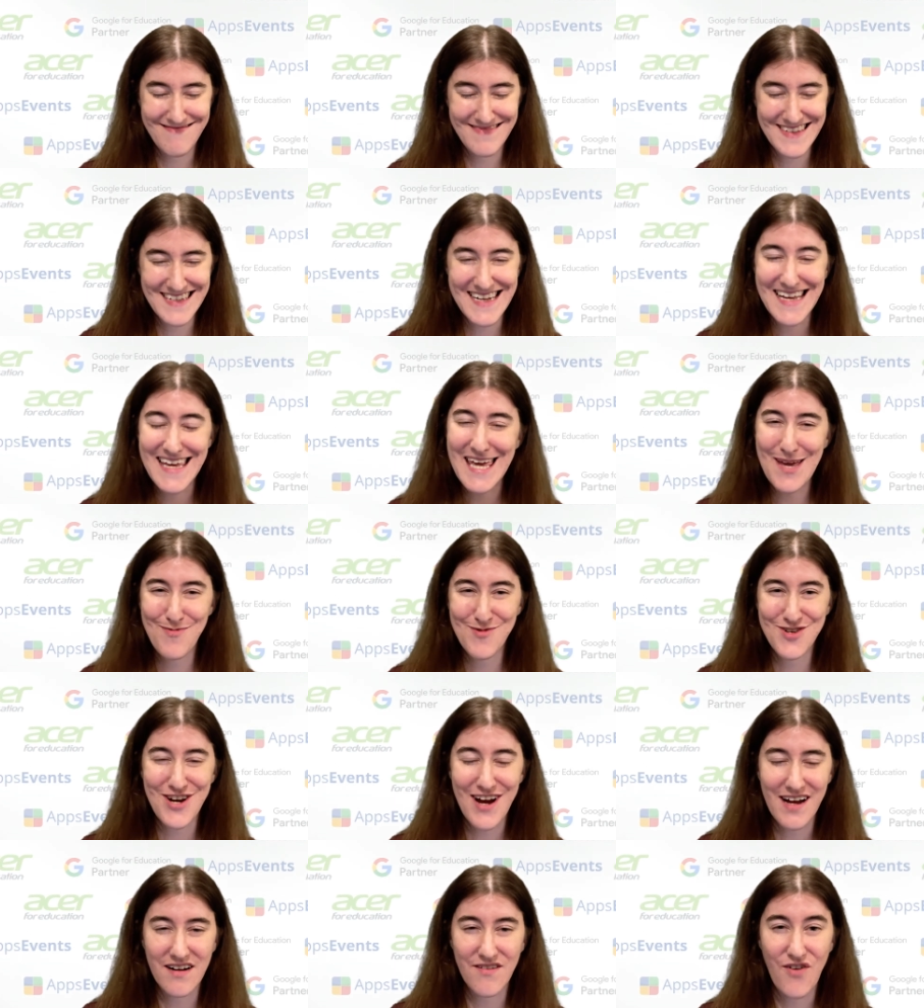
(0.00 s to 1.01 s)
to keep
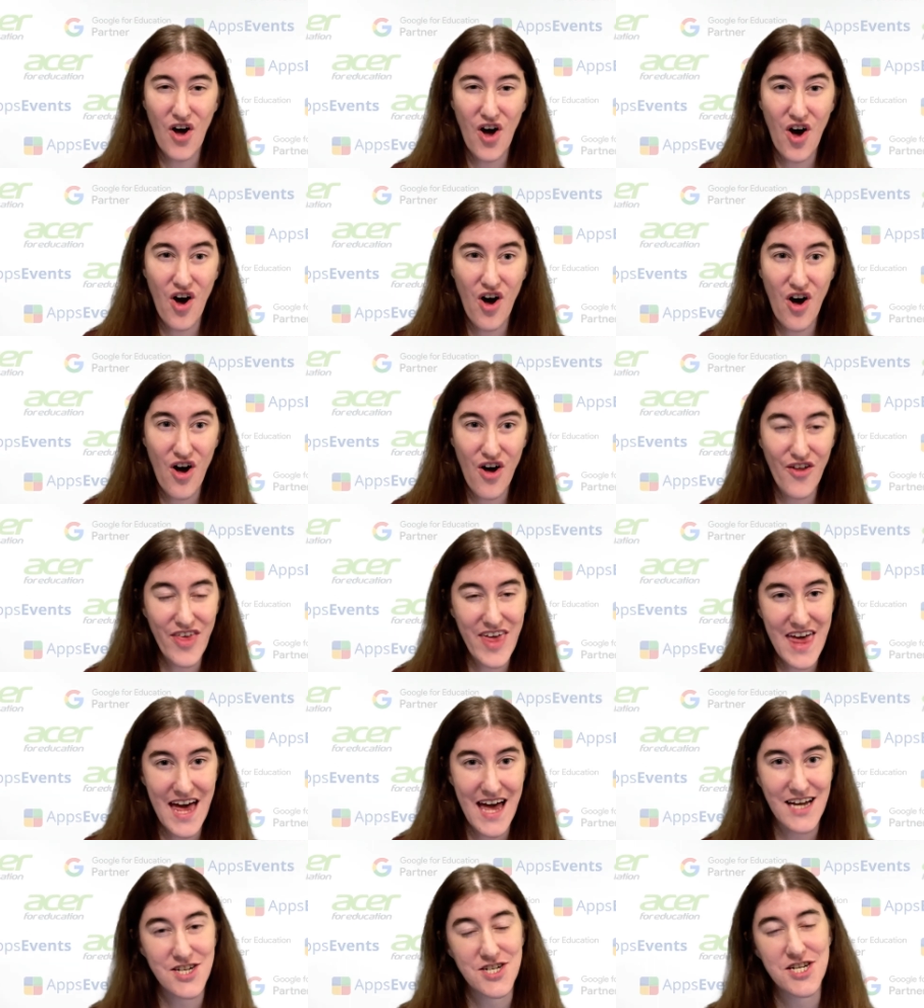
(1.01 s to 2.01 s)
track of all the
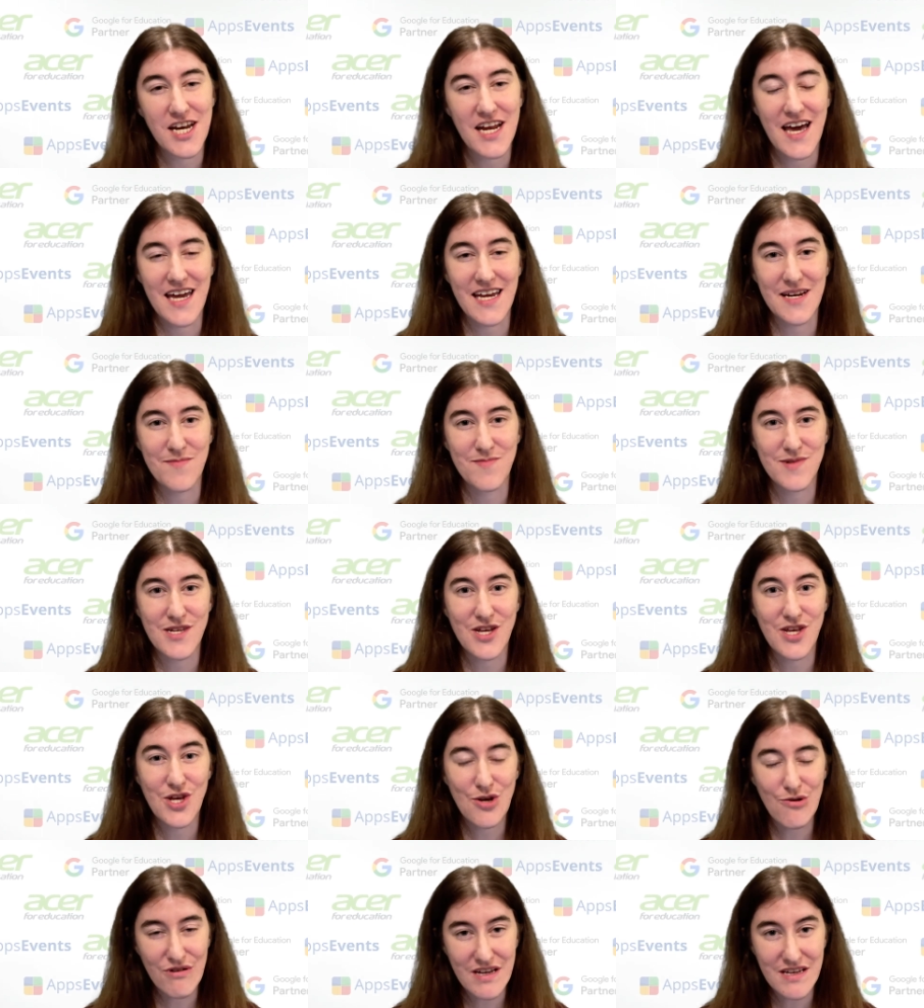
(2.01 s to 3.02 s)
action items
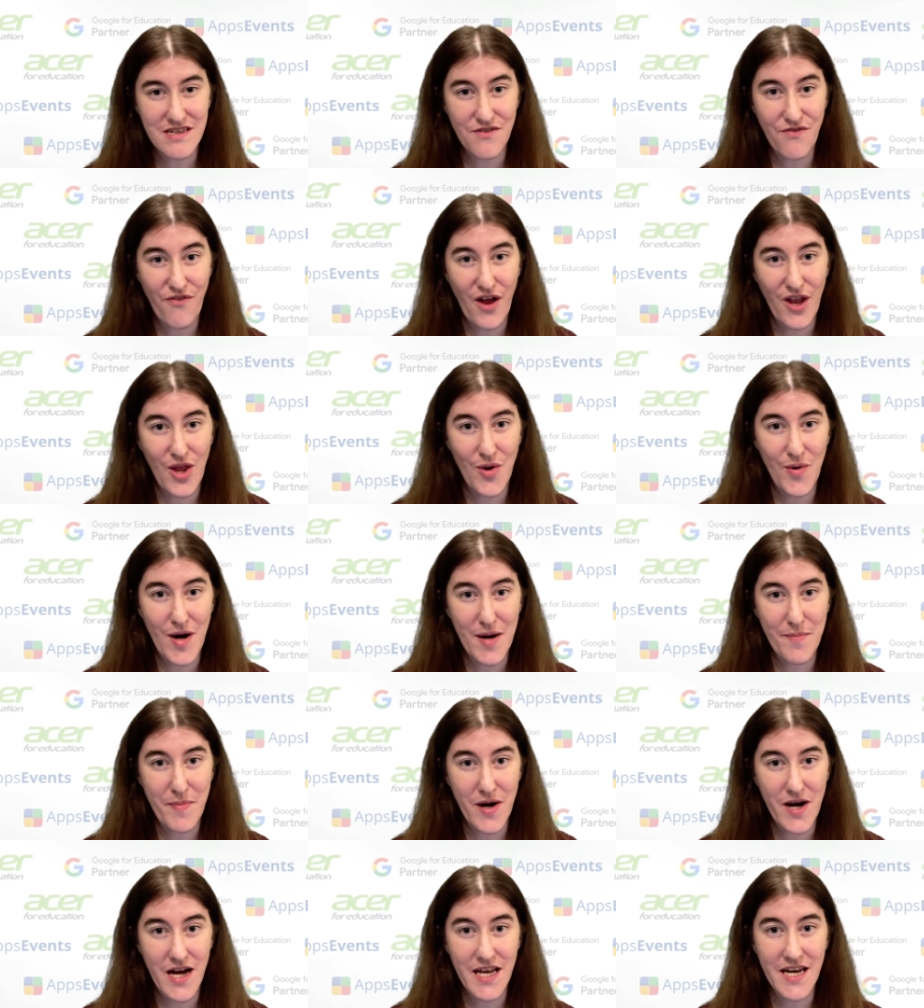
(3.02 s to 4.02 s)
you need to follow up
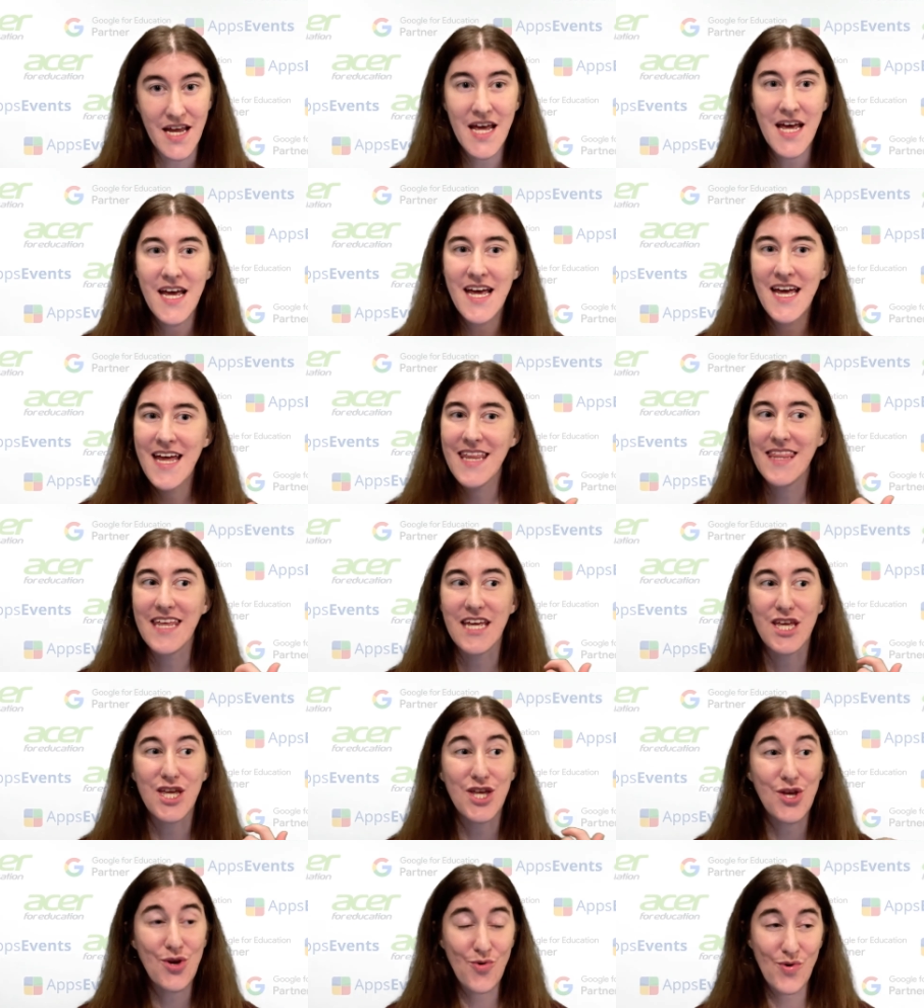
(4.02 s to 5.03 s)
on that
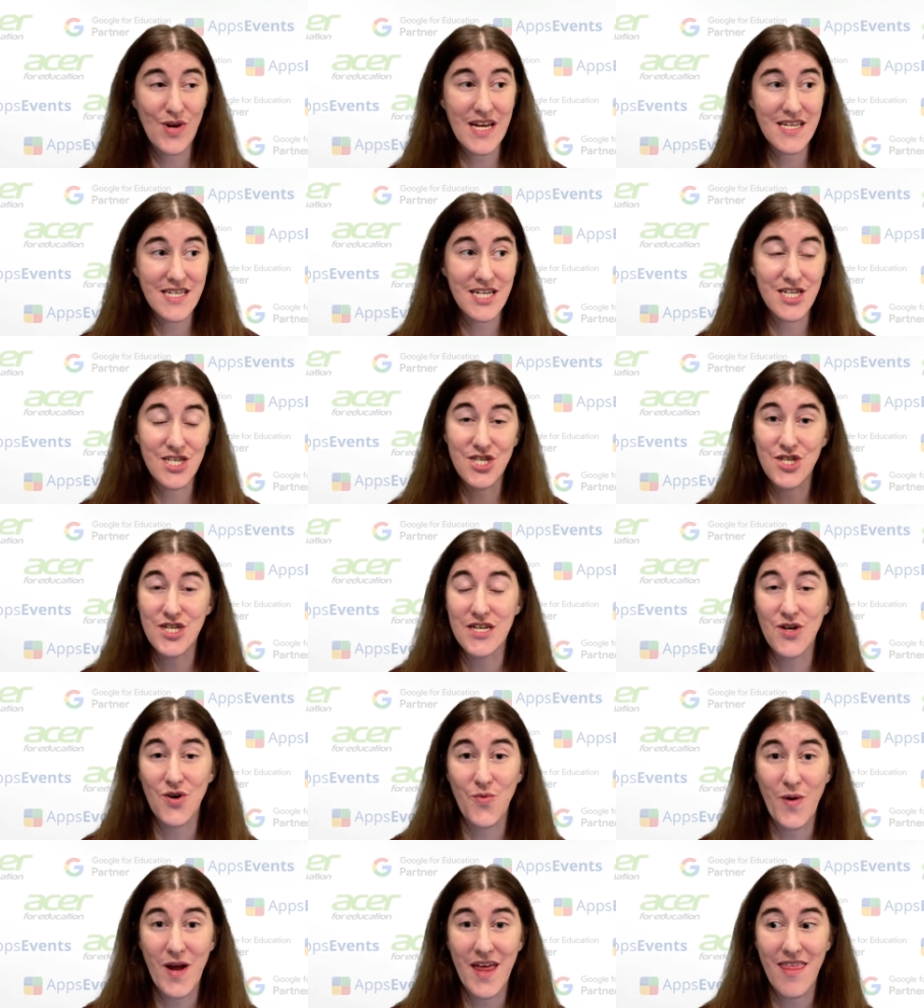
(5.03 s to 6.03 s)
you need to
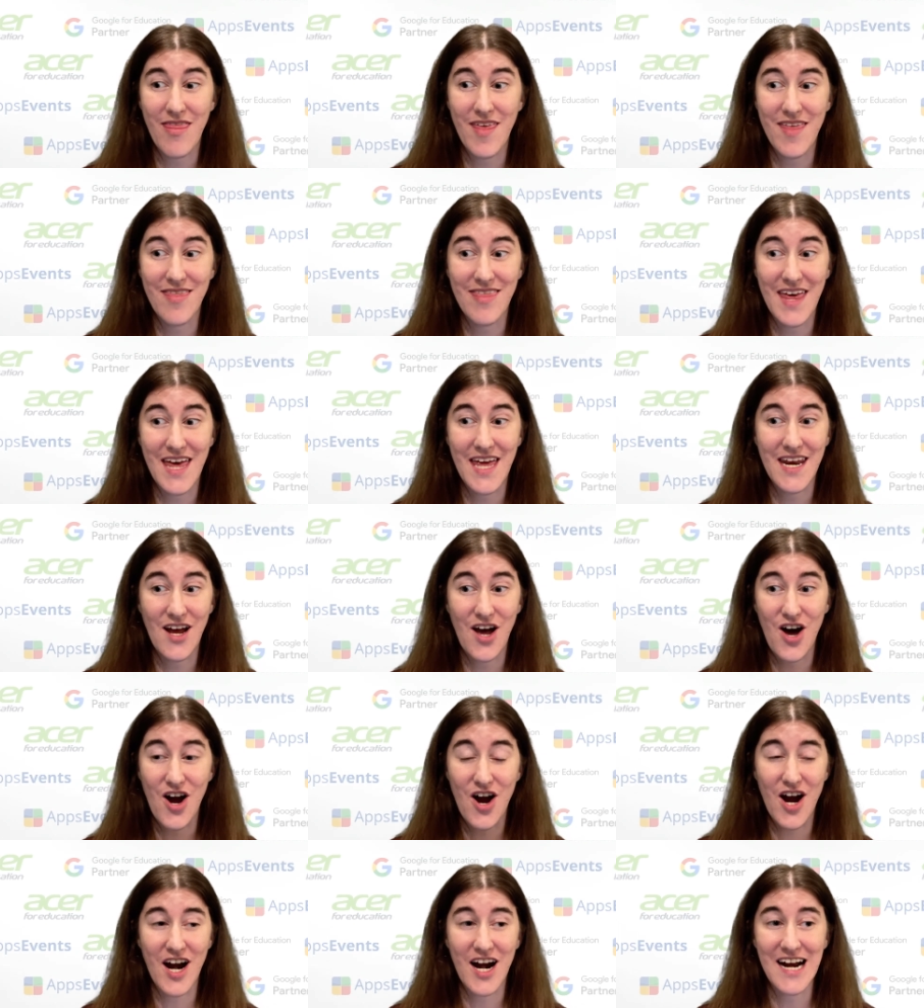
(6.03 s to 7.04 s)
deal with that
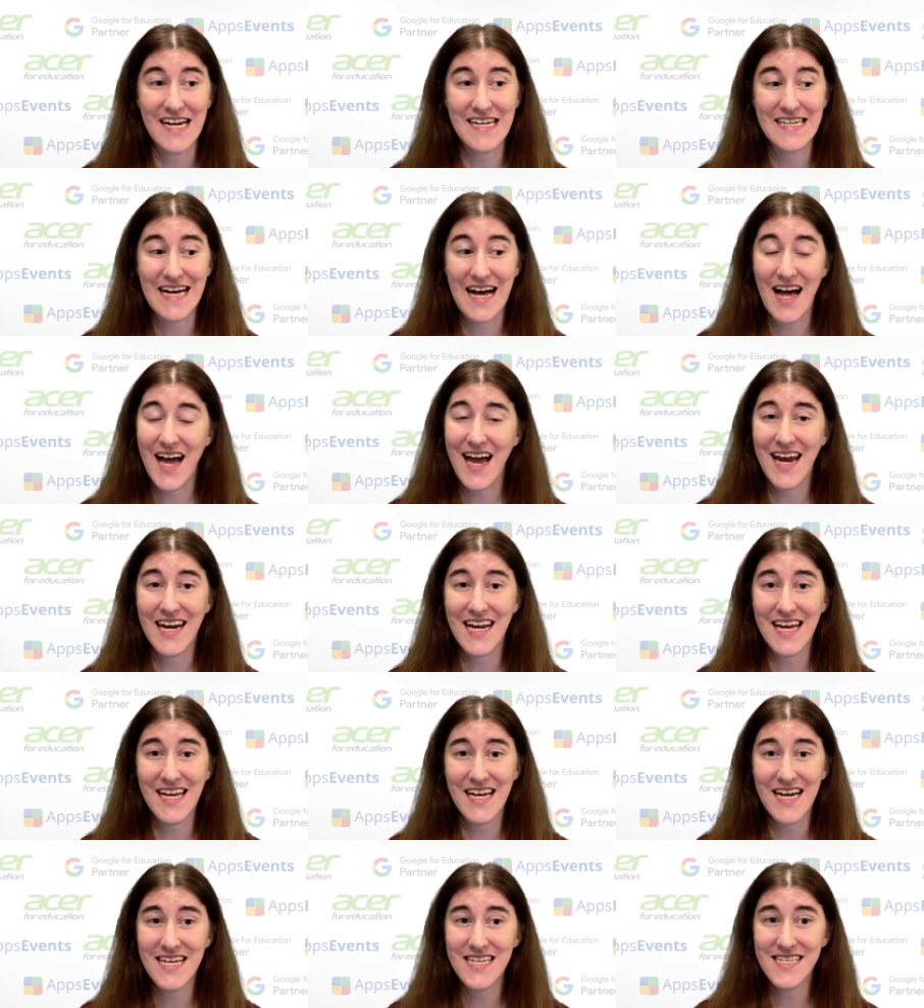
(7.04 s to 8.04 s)
are
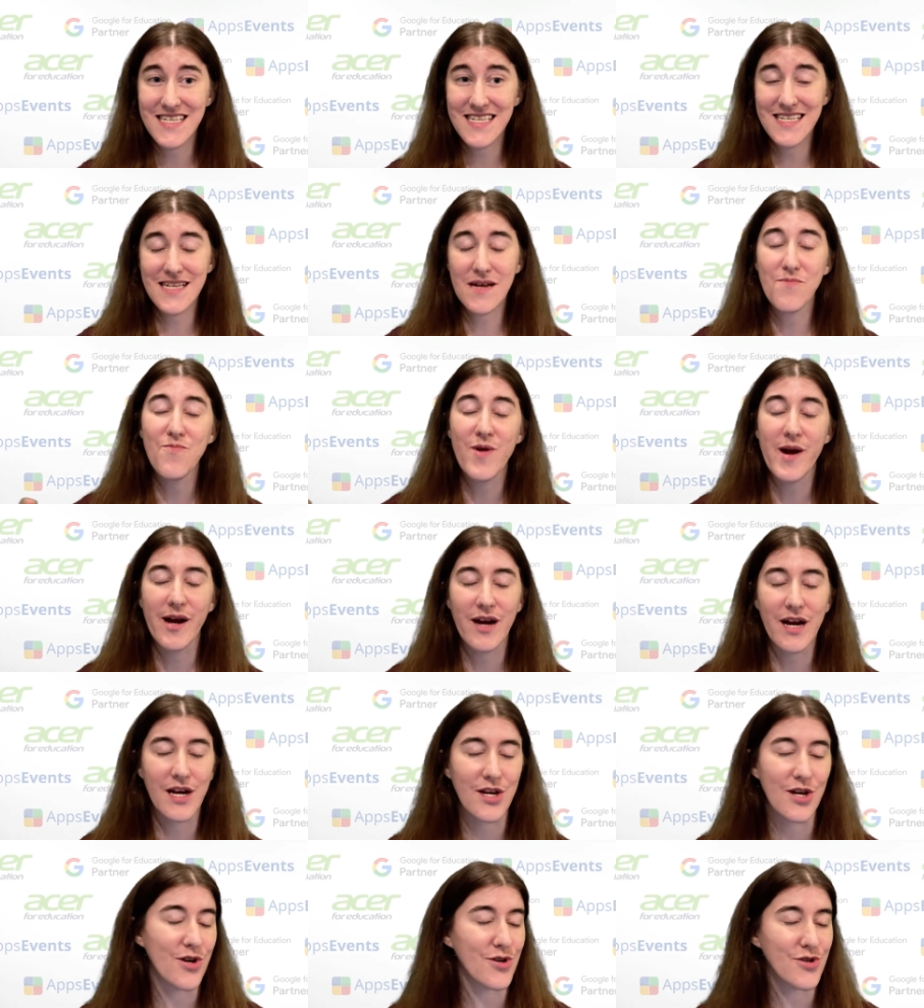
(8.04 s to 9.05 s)
hiding somewhere
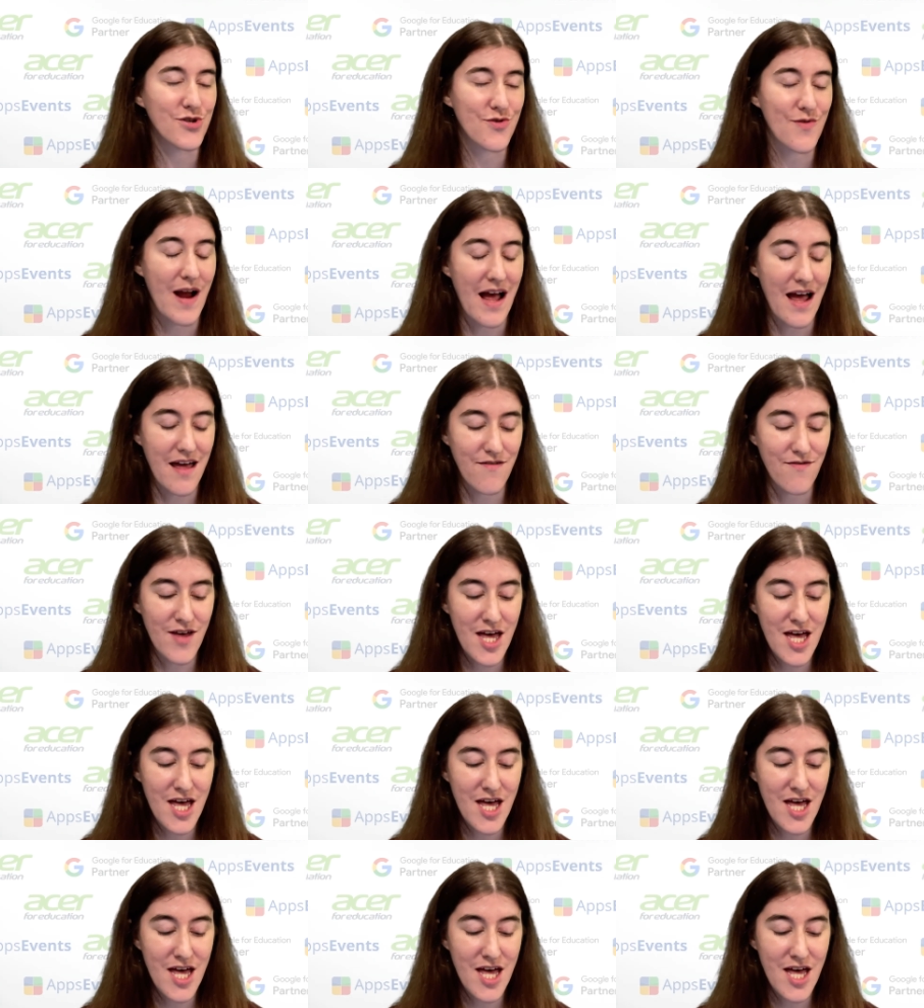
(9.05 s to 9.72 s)
in your drive.